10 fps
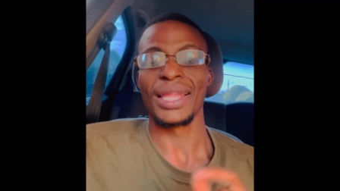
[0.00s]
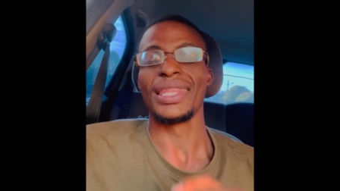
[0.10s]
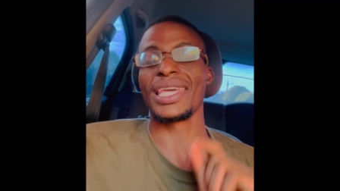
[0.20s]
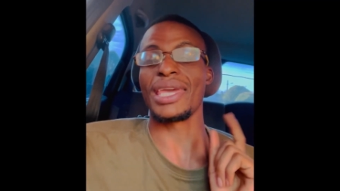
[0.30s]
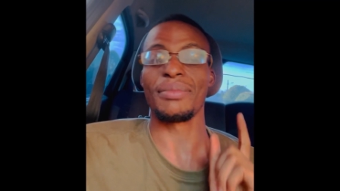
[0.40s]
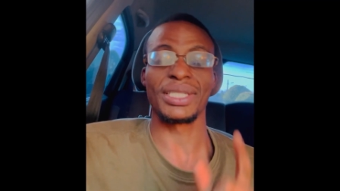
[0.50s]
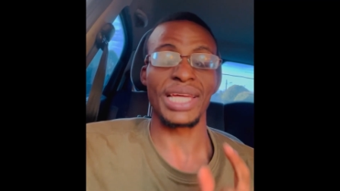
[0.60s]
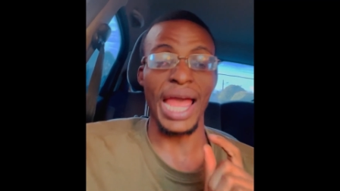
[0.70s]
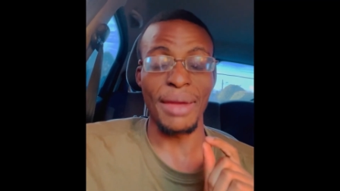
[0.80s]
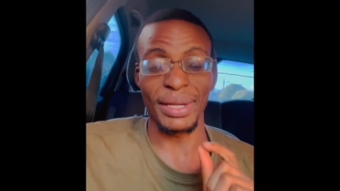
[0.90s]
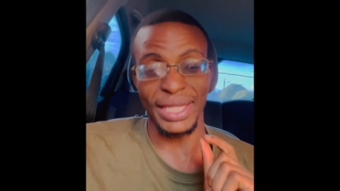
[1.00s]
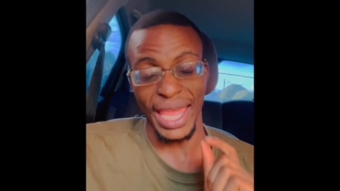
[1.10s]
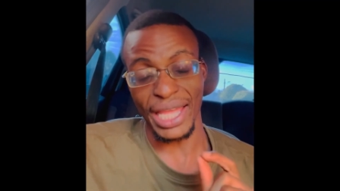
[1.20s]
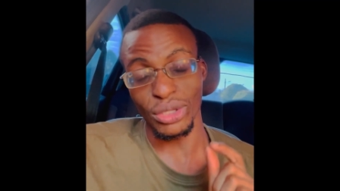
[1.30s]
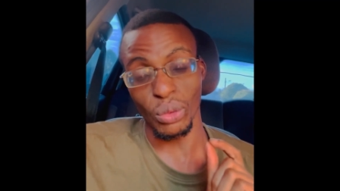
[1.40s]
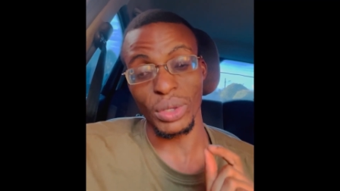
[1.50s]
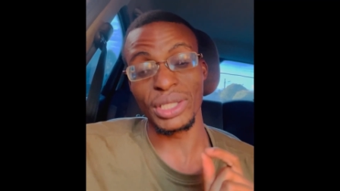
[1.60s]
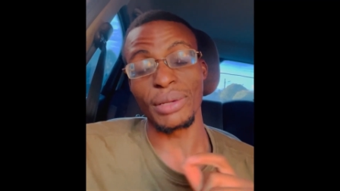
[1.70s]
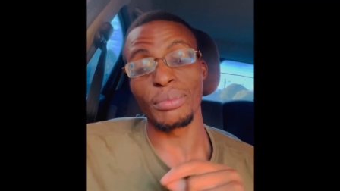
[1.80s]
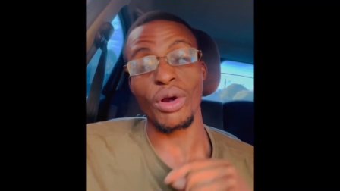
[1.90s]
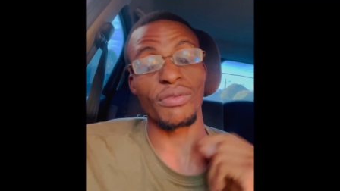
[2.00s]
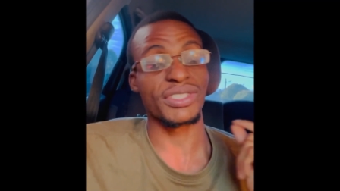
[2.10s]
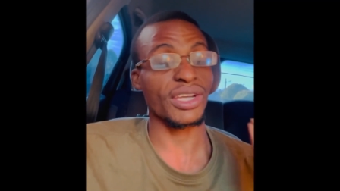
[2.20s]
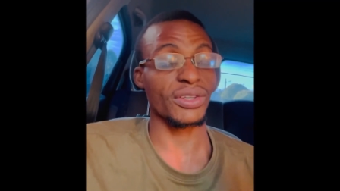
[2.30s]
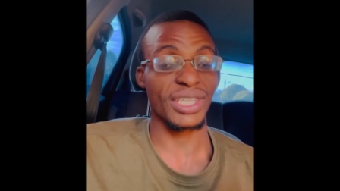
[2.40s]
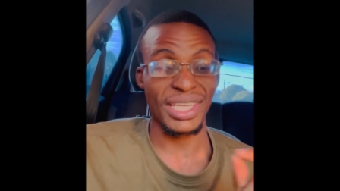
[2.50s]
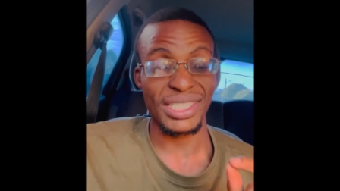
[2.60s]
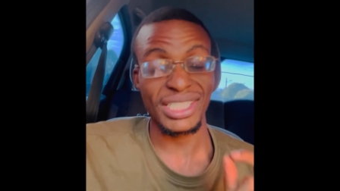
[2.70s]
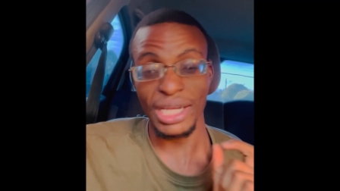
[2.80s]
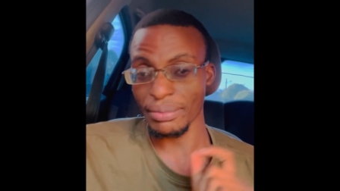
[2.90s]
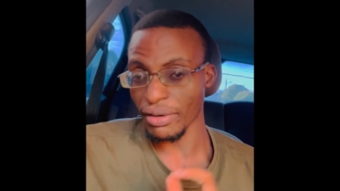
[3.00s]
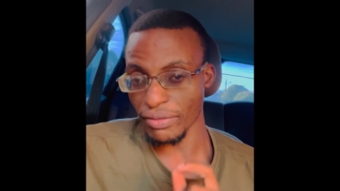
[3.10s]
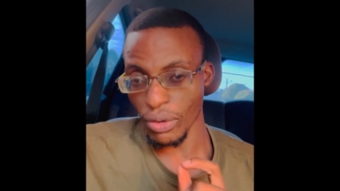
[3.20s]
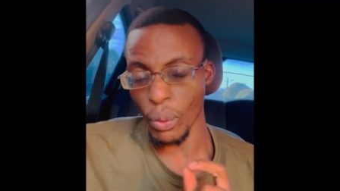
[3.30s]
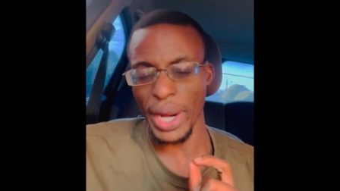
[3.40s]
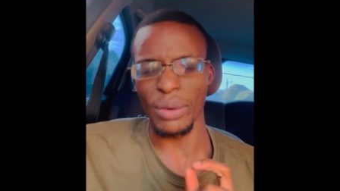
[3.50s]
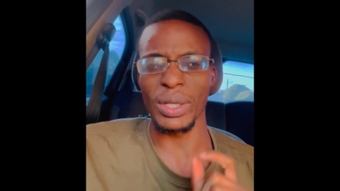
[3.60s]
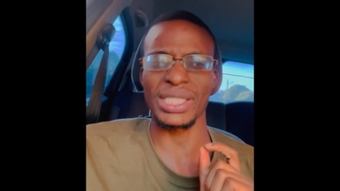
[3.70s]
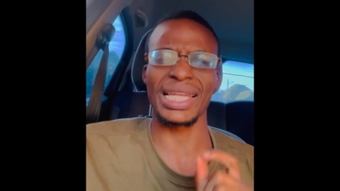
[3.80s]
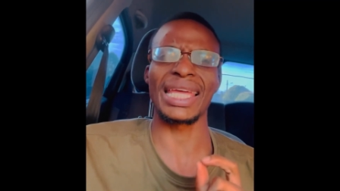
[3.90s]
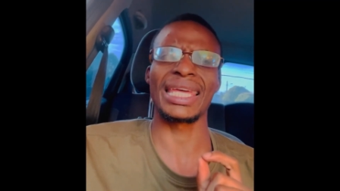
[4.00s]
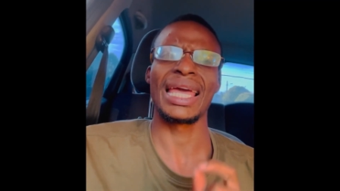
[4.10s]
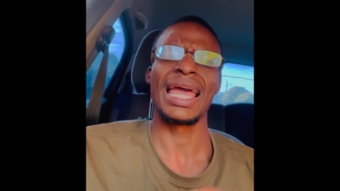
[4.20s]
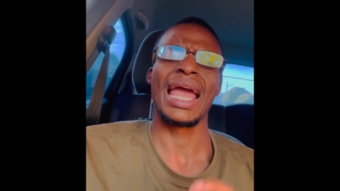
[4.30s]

there came a time at the end in the book of Second Kings chapter 4 where he was like,